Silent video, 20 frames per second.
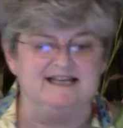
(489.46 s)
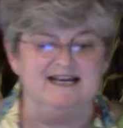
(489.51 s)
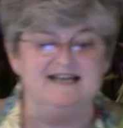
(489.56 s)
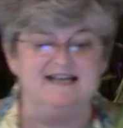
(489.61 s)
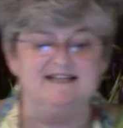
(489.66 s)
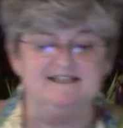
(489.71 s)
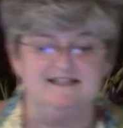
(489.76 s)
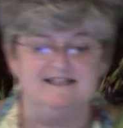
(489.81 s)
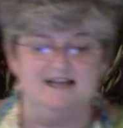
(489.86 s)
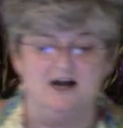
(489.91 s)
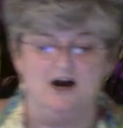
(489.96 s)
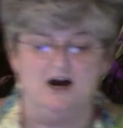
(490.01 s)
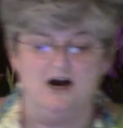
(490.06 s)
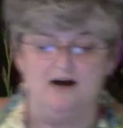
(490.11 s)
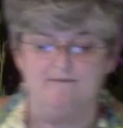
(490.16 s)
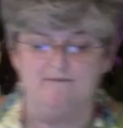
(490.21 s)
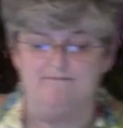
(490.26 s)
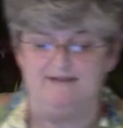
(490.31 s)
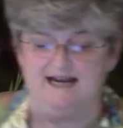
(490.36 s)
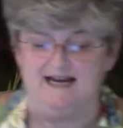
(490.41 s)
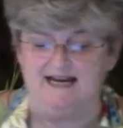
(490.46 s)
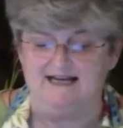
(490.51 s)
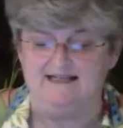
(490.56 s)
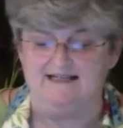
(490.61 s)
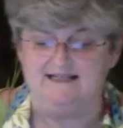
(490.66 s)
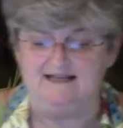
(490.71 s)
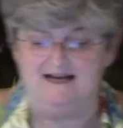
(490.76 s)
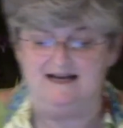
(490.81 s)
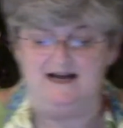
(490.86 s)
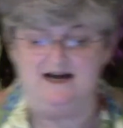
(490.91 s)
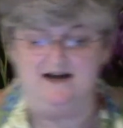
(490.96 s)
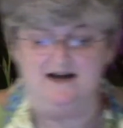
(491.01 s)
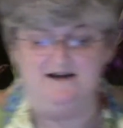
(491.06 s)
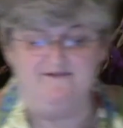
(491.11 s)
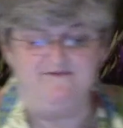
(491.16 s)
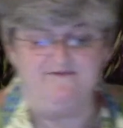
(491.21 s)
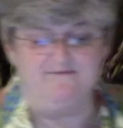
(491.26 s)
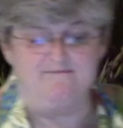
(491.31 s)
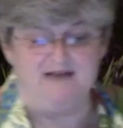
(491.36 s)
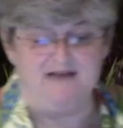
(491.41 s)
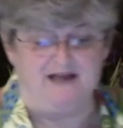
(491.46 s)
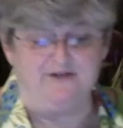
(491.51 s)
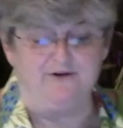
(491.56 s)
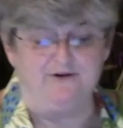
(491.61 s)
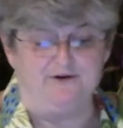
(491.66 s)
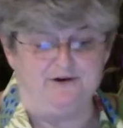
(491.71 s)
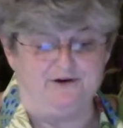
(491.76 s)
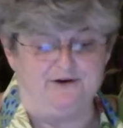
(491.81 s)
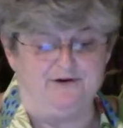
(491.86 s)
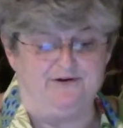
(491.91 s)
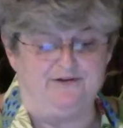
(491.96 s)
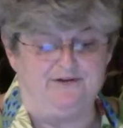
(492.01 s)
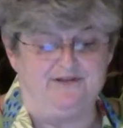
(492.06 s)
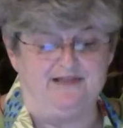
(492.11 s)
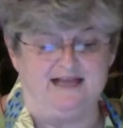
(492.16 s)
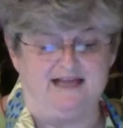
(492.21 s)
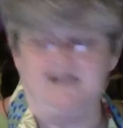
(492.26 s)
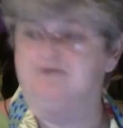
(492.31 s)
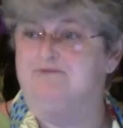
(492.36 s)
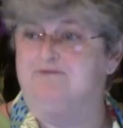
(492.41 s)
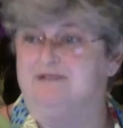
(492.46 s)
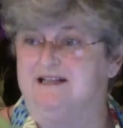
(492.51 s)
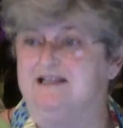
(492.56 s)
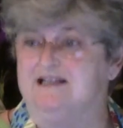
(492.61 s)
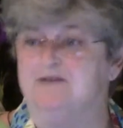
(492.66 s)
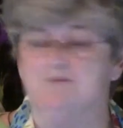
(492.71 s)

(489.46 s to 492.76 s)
is the heartbeat of Mother Earth. That's really